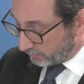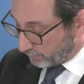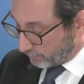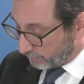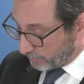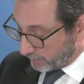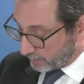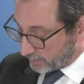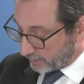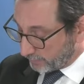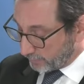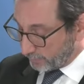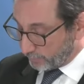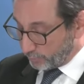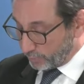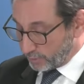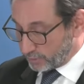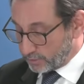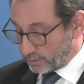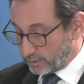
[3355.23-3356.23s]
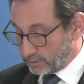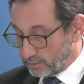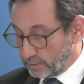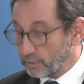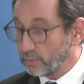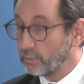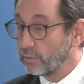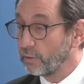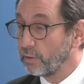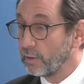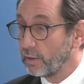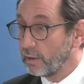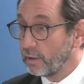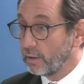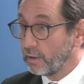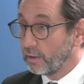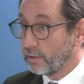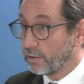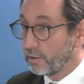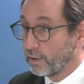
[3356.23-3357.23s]
had picked up at point 6 in your
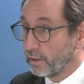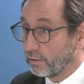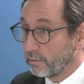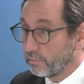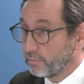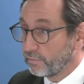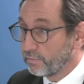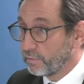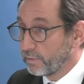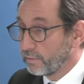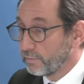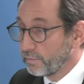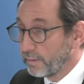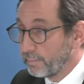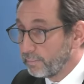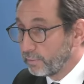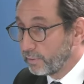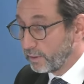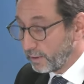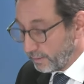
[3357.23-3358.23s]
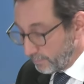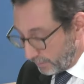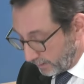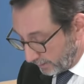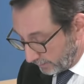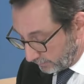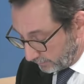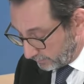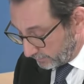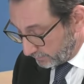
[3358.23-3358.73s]
3rd of February email?